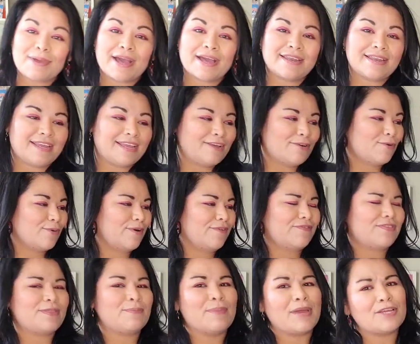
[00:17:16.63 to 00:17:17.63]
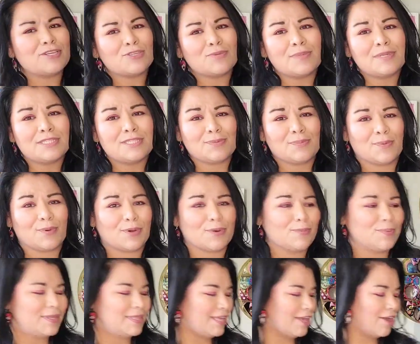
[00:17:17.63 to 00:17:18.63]
about it or if the measurements
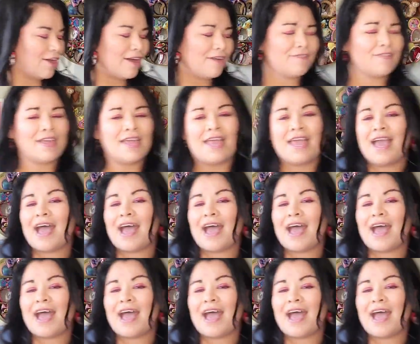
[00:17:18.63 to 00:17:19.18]
were really off.